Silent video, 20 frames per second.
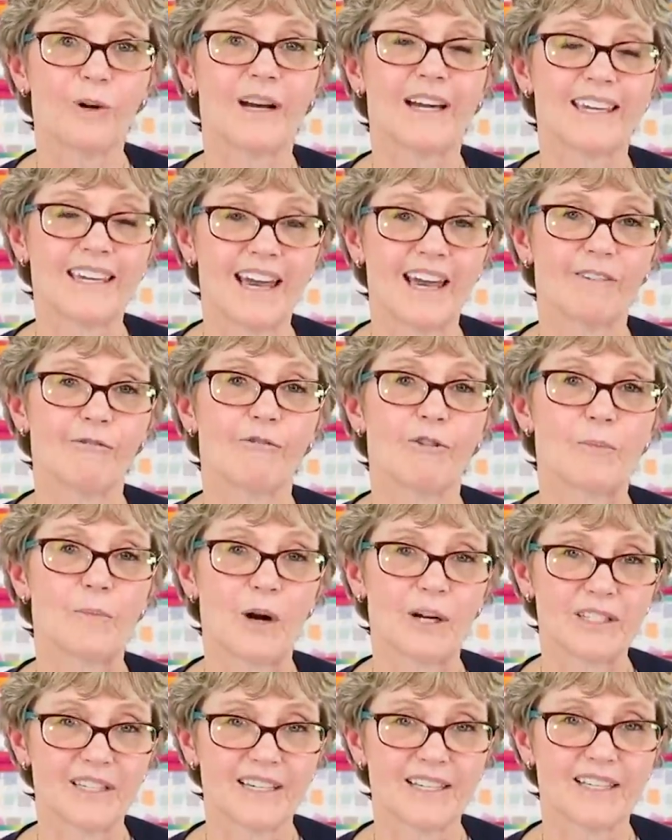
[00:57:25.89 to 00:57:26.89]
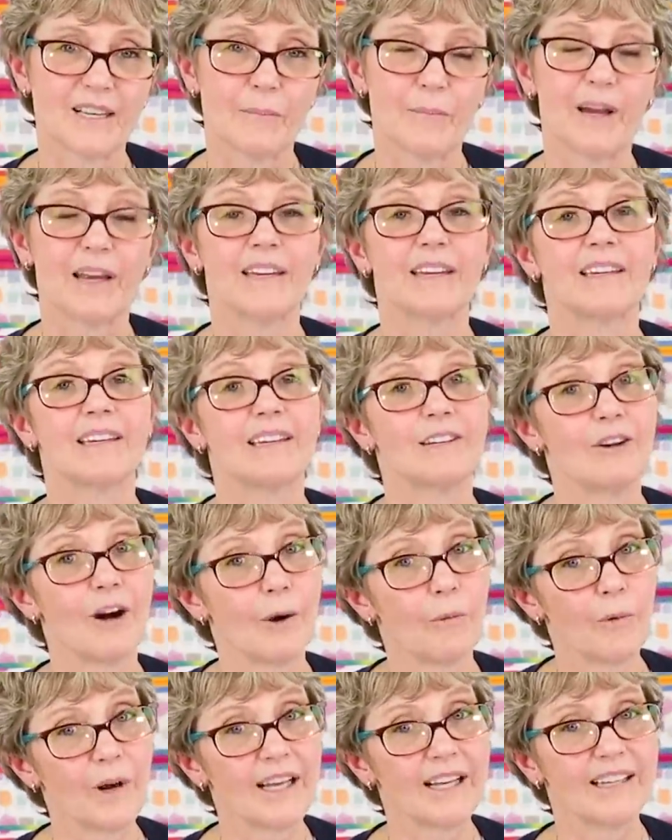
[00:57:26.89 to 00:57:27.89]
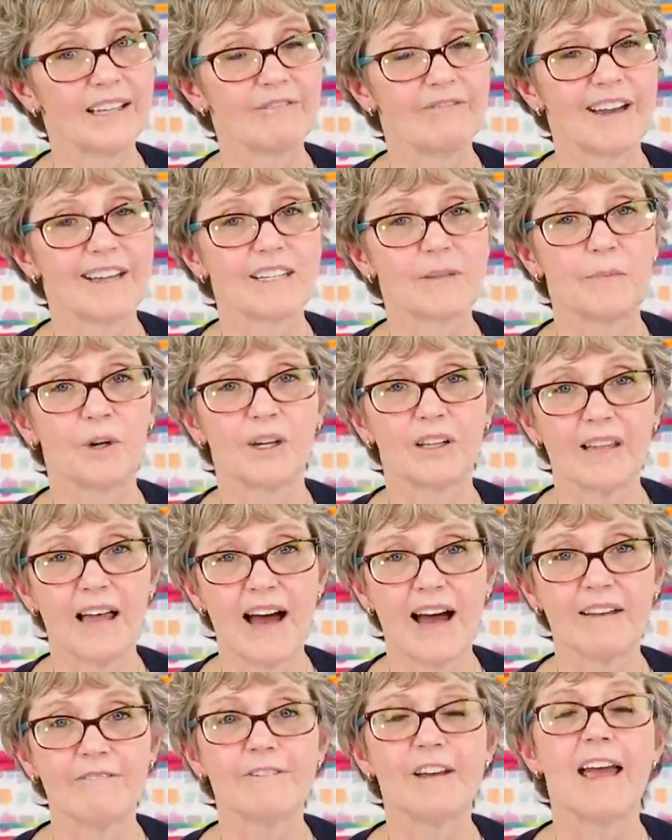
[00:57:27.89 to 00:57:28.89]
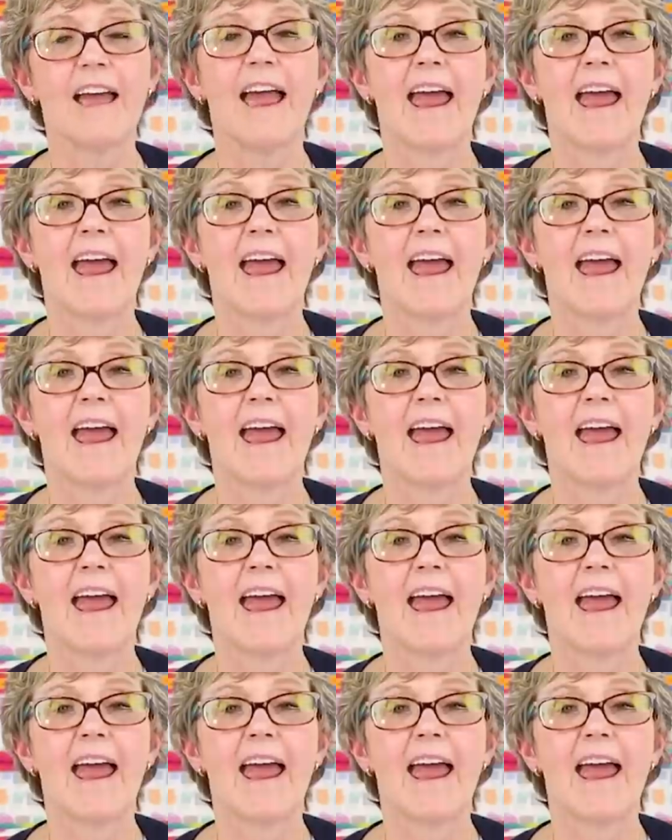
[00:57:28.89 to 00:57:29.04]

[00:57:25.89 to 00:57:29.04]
again for participating in our weekly Facebook Live